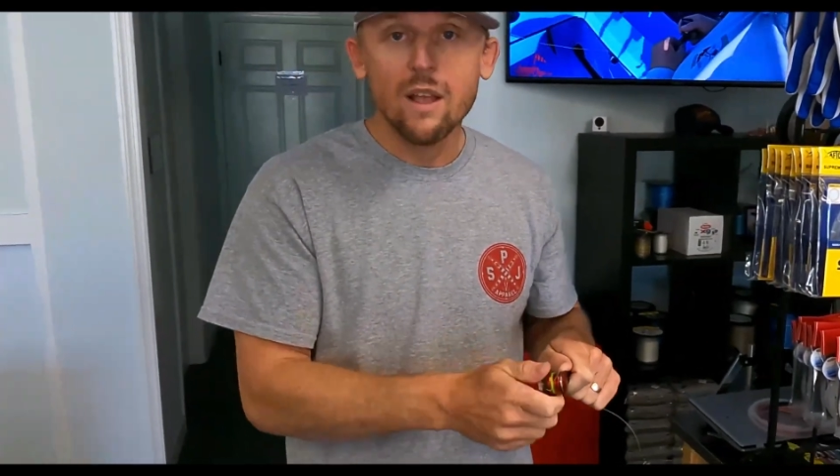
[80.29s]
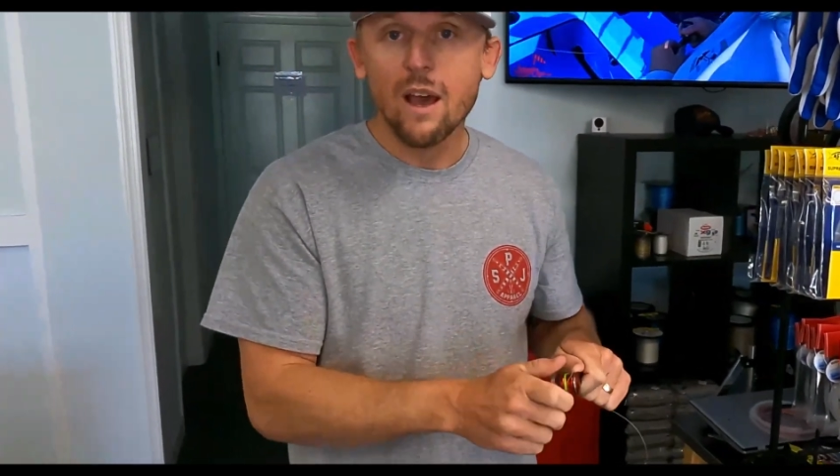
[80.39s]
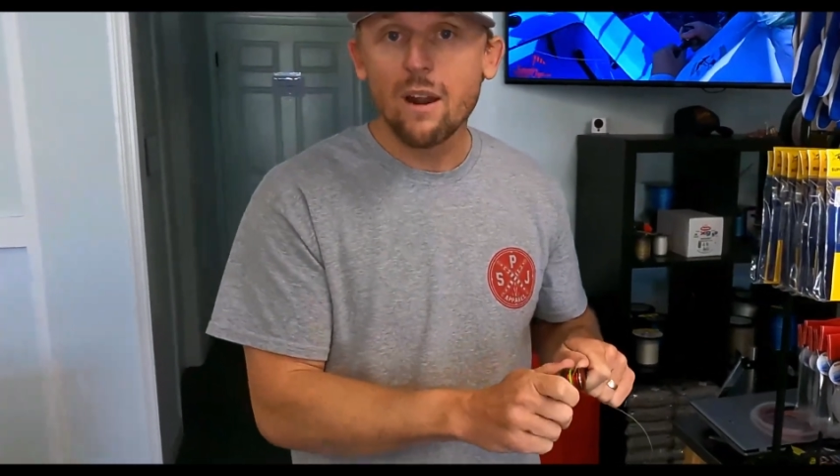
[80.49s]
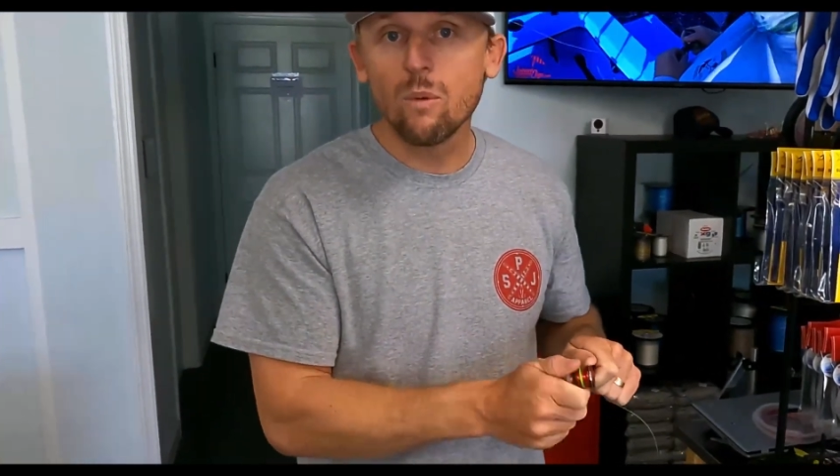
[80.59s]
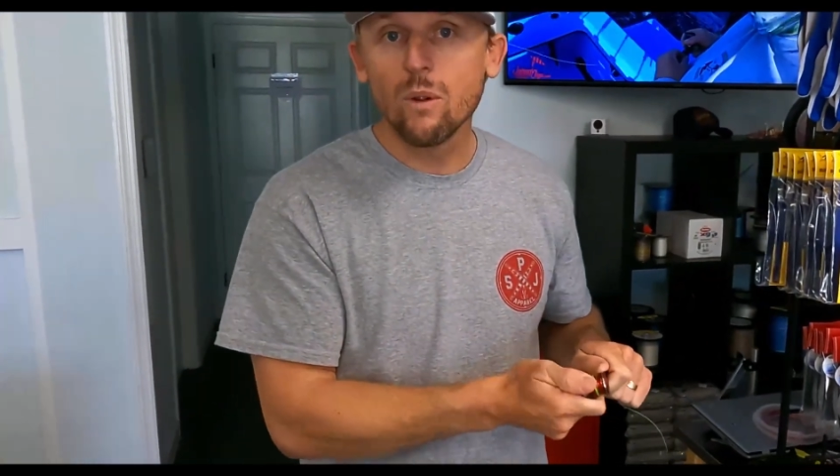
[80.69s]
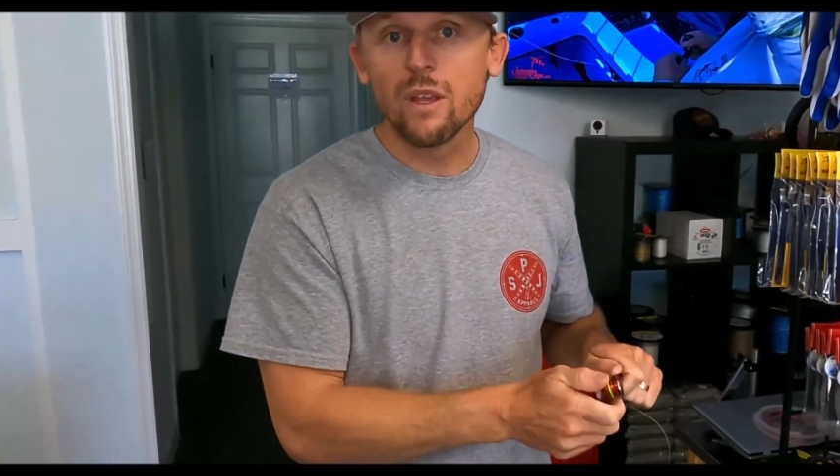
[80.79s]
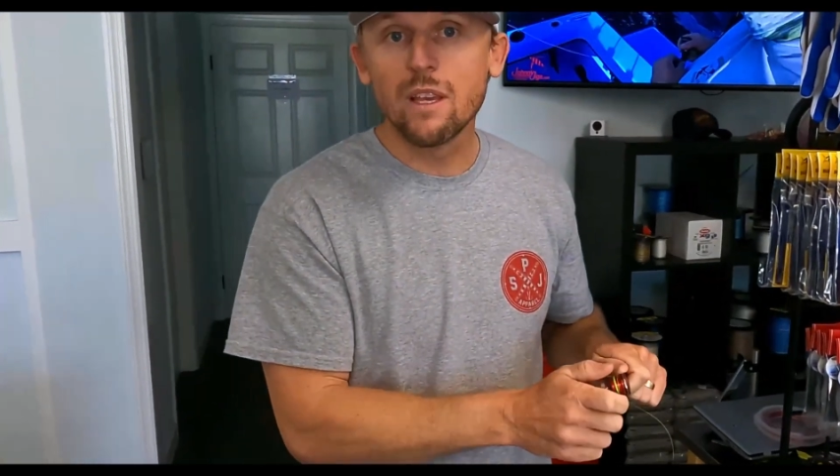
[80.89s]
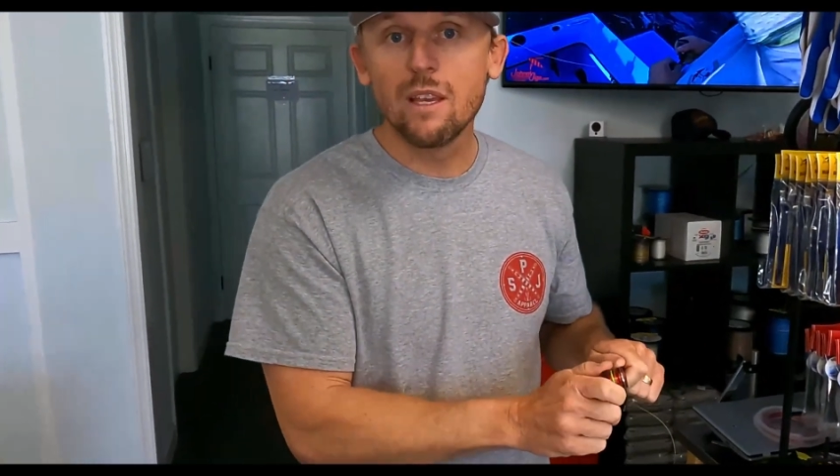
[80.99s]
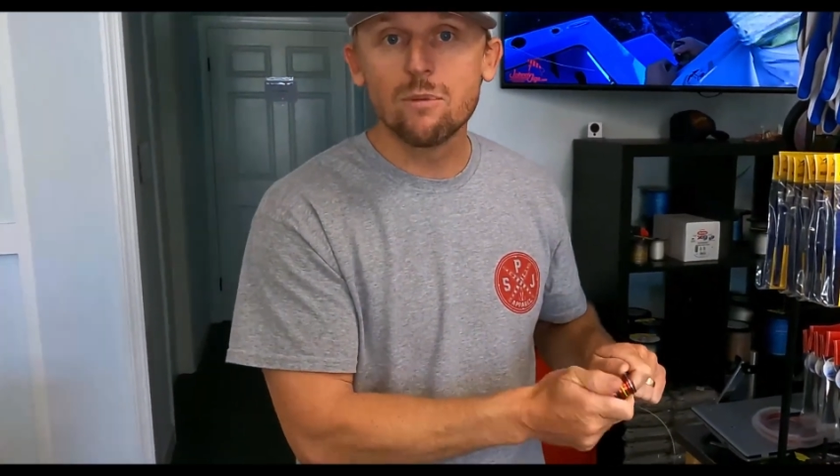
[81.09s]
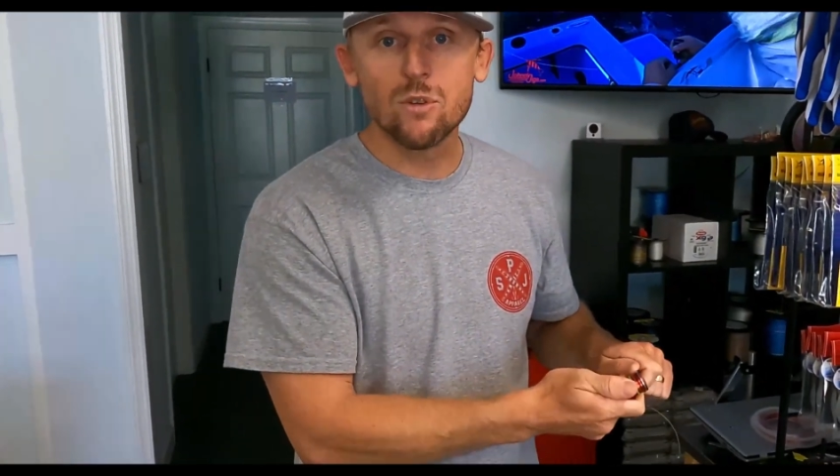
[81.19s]
I don't
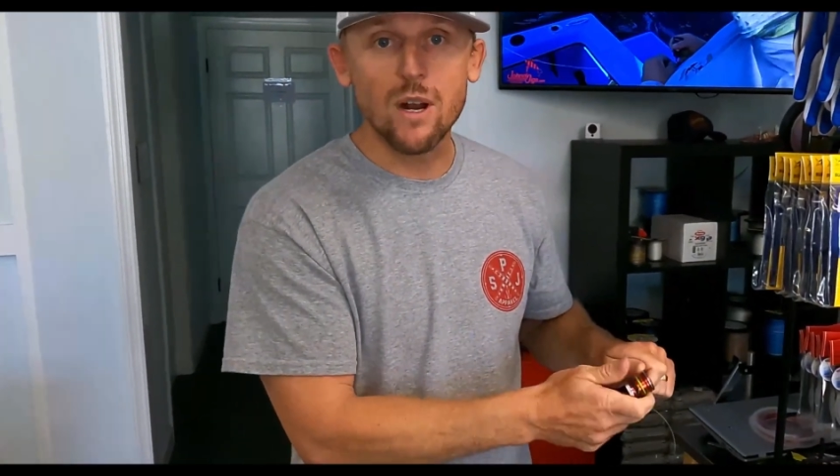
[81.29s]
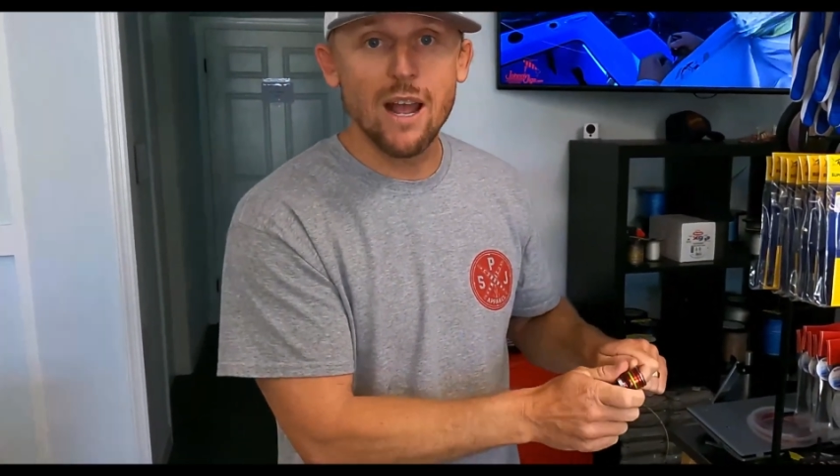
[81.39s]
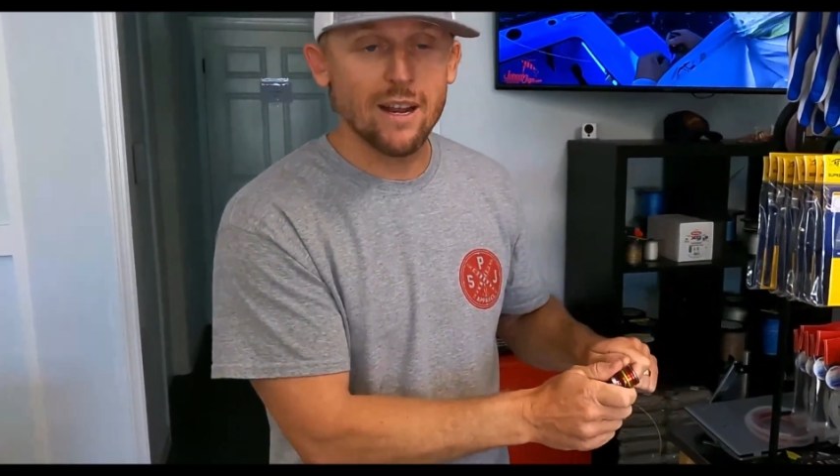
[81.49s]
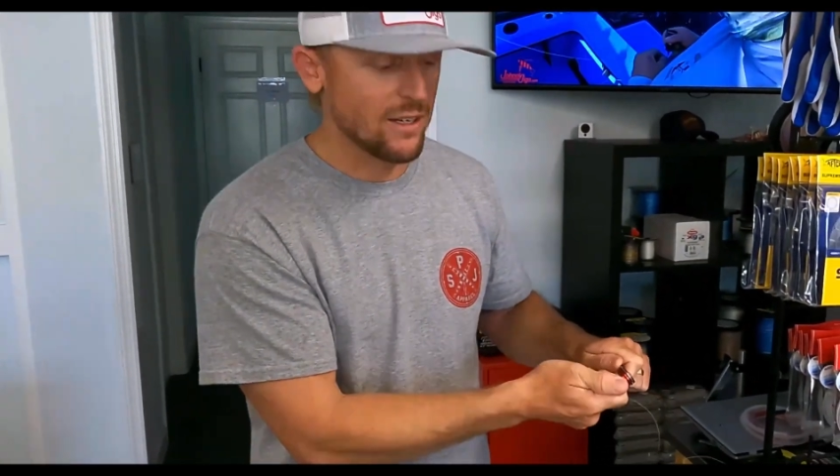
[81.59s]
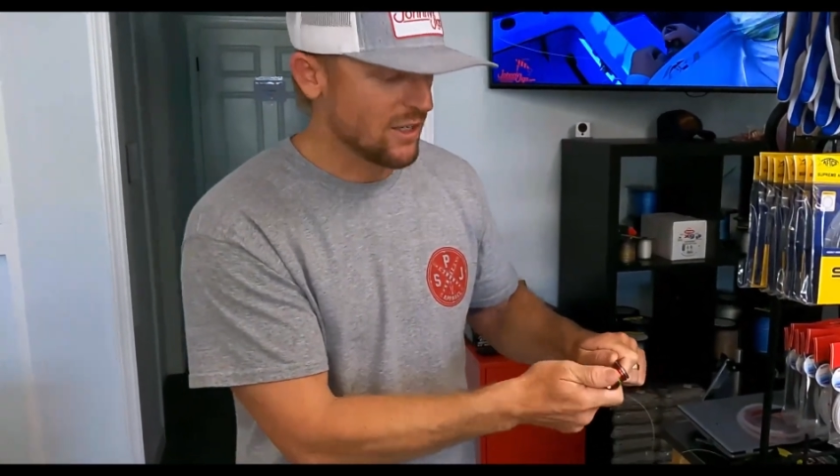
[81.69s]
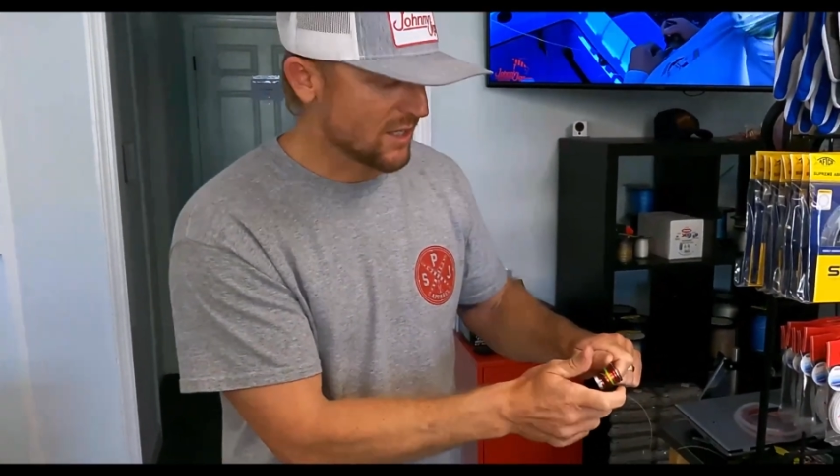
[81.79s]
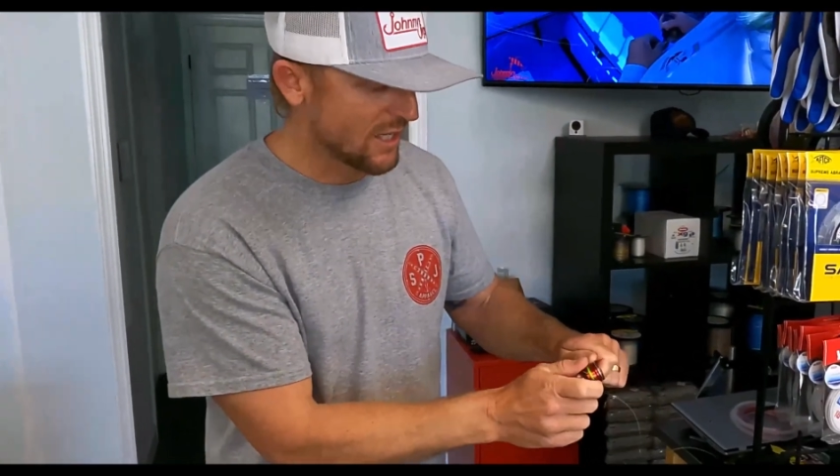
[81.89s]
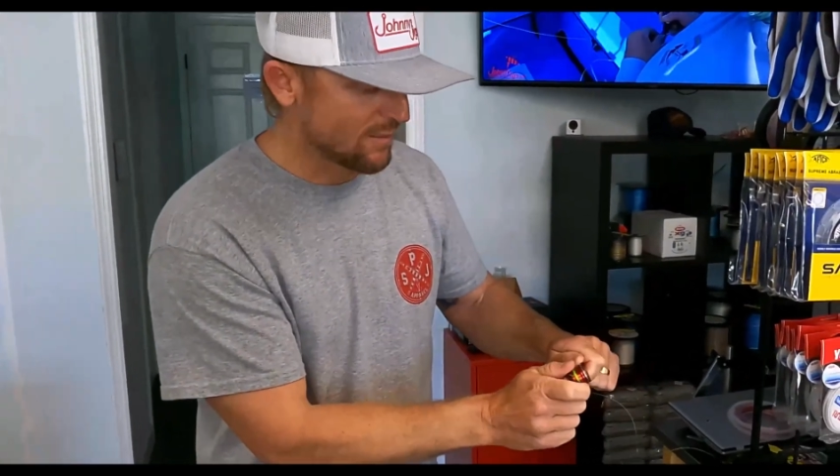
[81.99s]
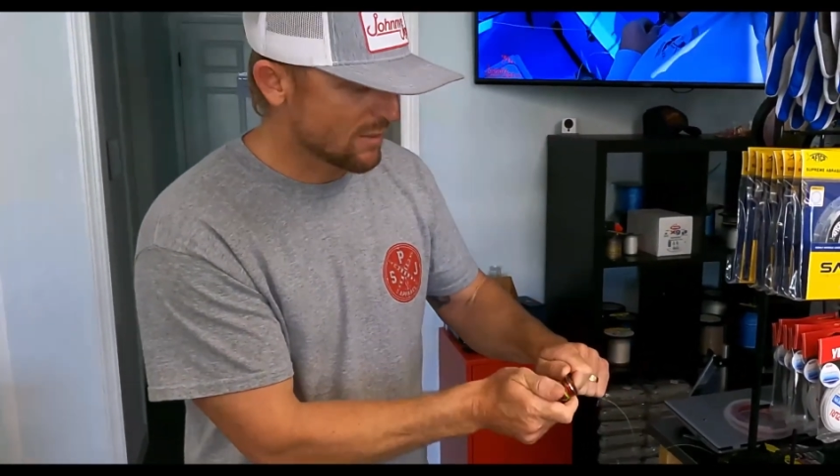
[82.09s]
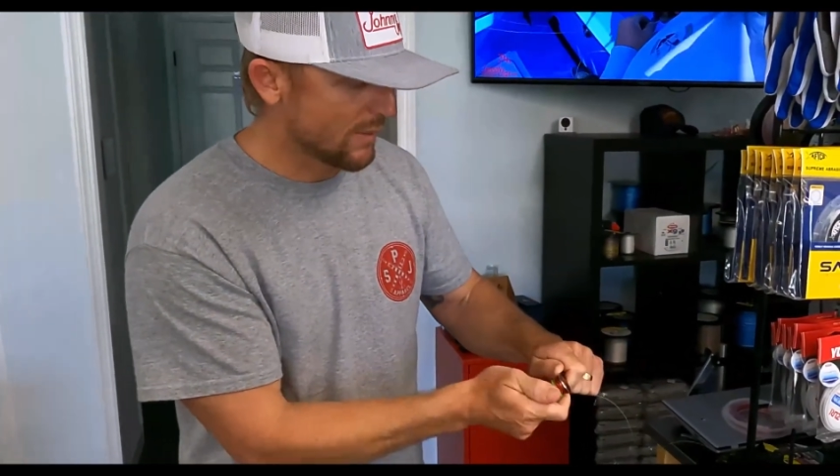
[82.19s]
really keep track. I
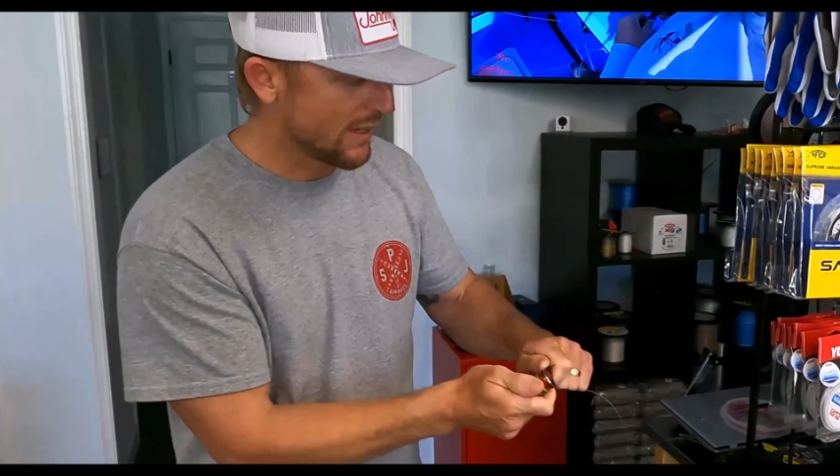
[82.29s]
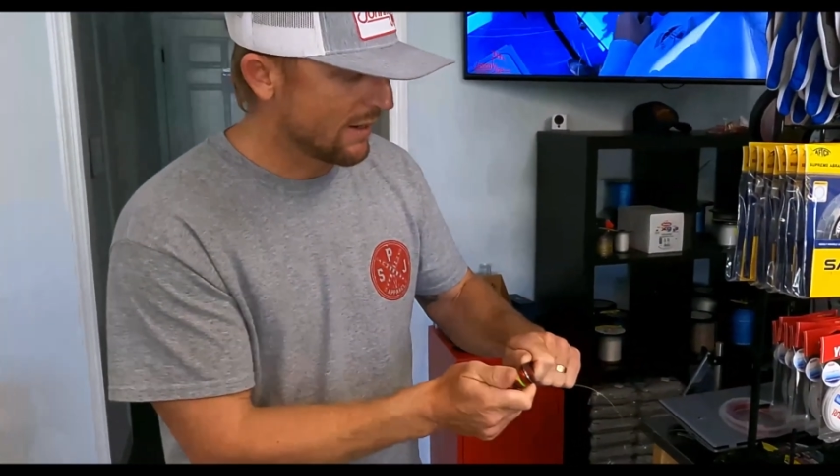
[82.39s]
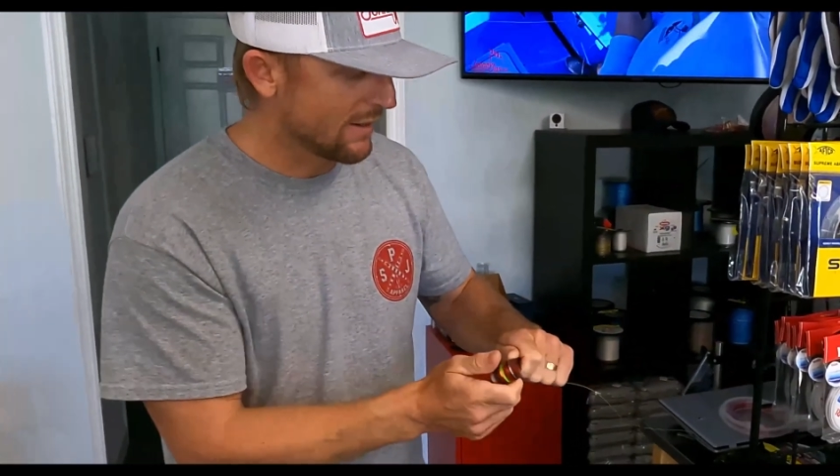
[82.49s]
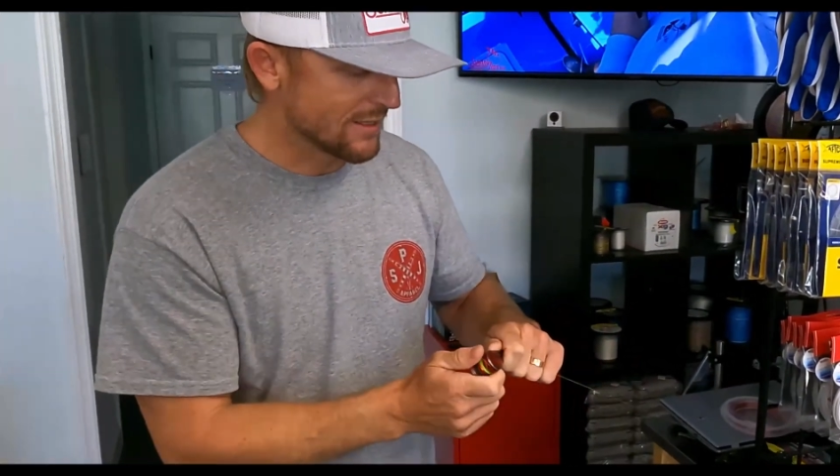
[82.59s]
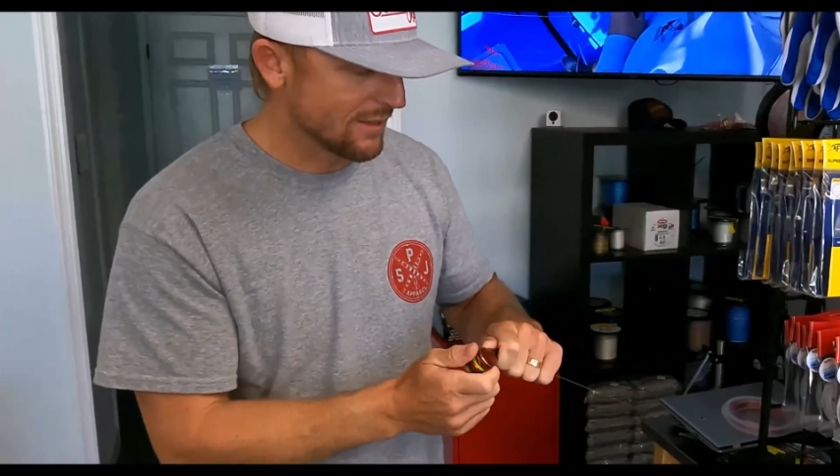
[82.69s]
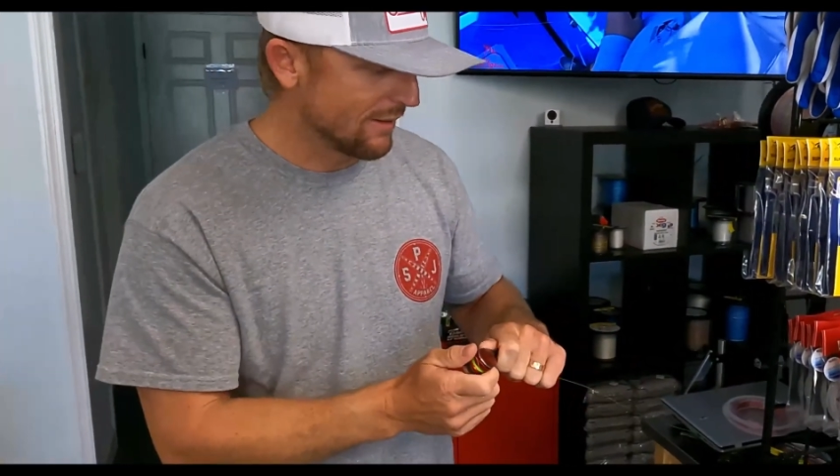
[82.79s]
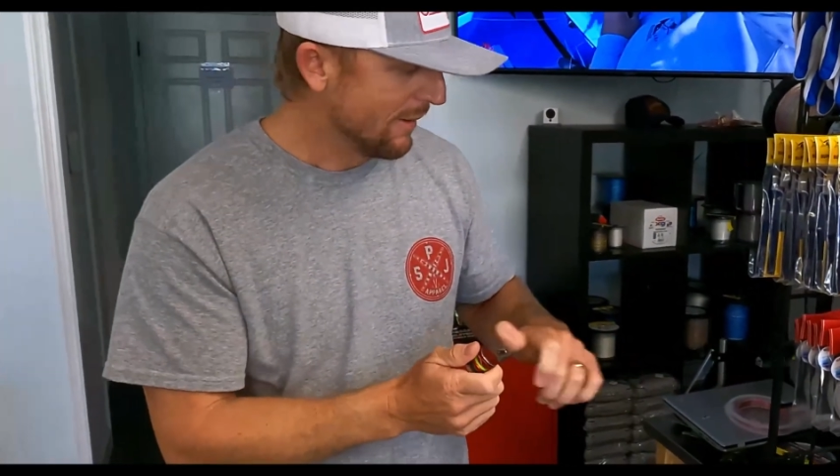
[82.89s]
just keep spinning